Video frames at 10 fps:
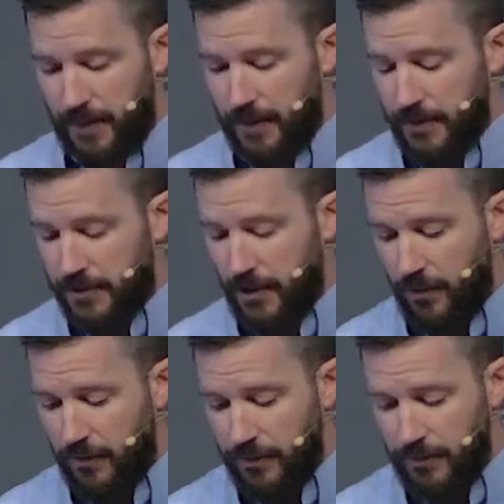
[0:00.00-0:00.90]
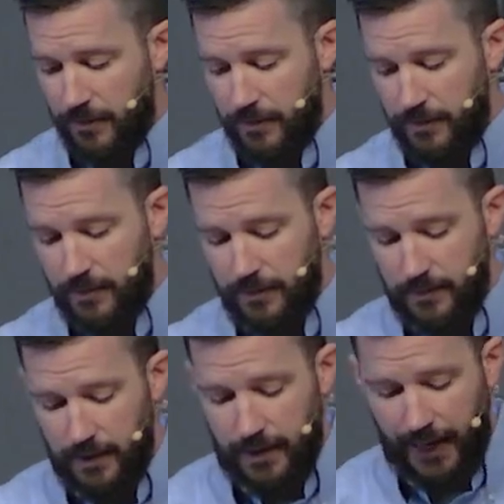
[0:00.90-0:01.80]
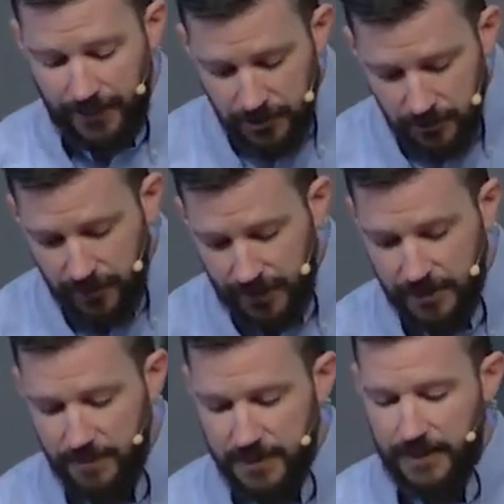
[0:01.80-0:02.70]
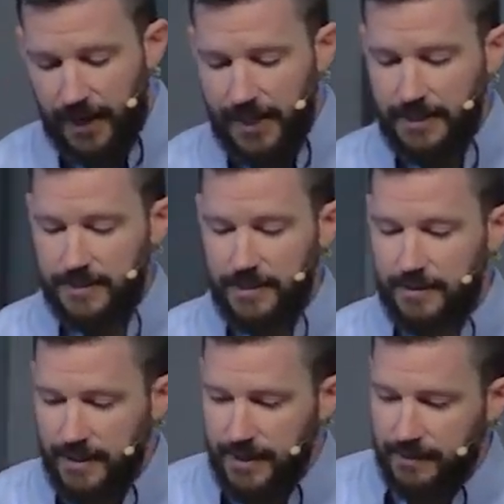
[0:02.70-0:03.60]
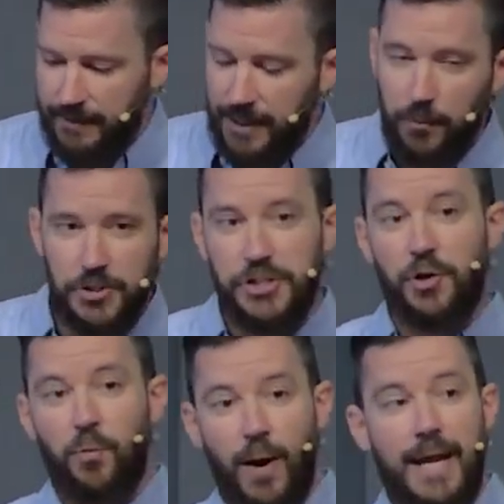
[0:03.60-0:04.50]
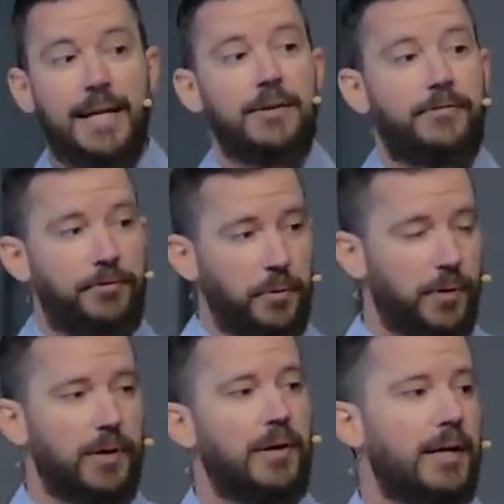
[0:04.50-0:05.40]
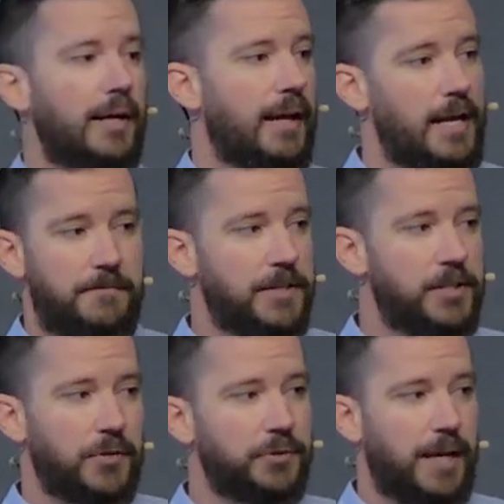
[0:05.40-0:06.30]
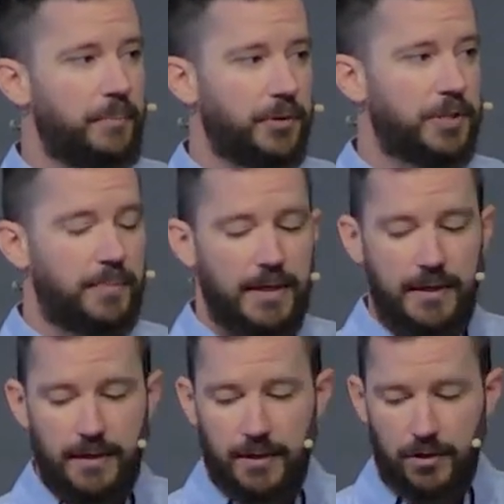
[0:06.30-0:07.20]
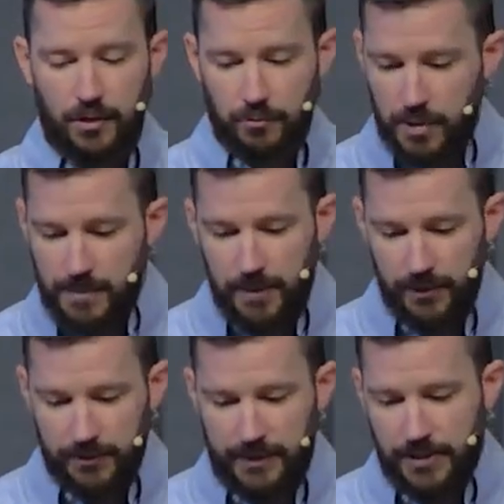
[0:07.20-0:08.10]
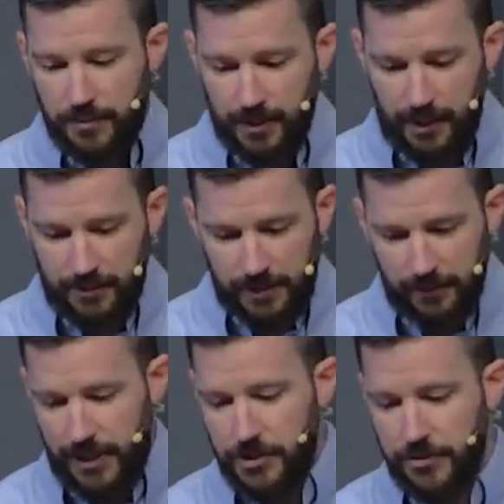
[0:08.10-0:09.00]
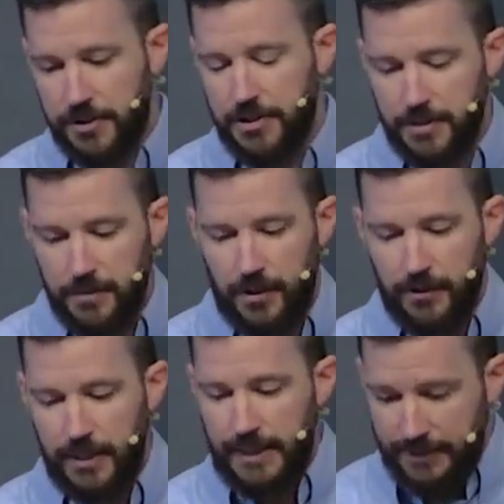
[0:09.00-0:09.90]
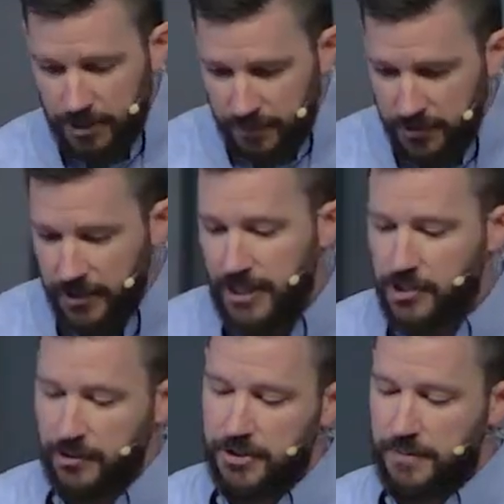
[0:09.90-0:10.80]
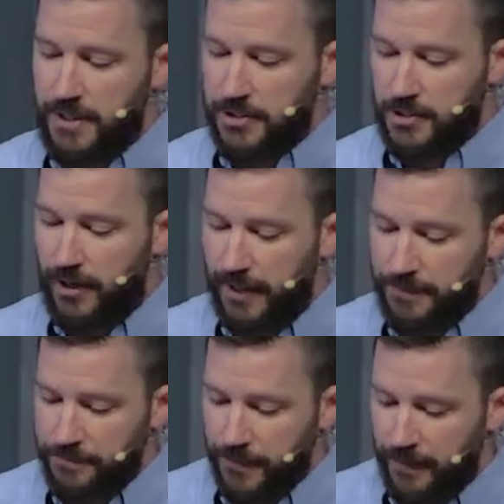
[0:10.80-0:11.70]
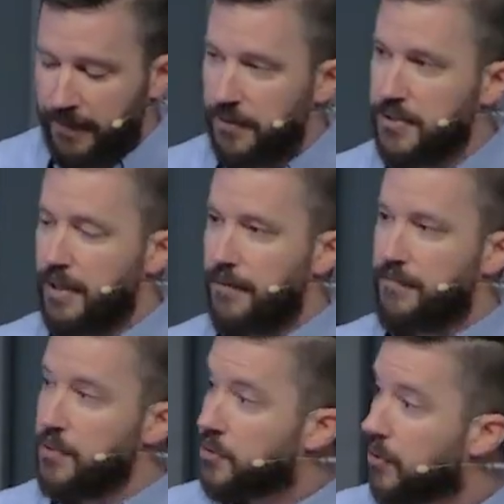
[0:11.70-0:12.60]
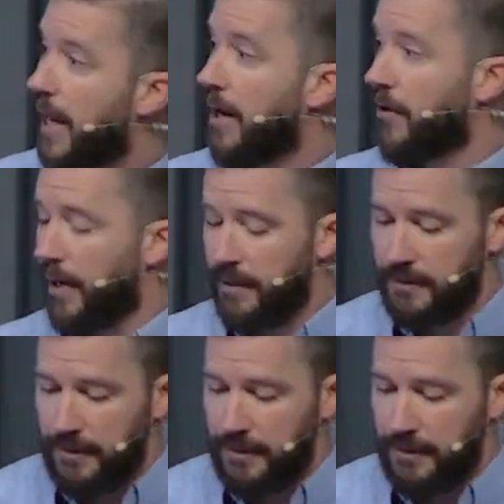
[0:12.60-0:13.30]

So uh, I do think it's misguided to think then that we're still waiting for a physical temple to be rebuilt. That's what a, a theological system called dispensationalism has taught that there's a, a future era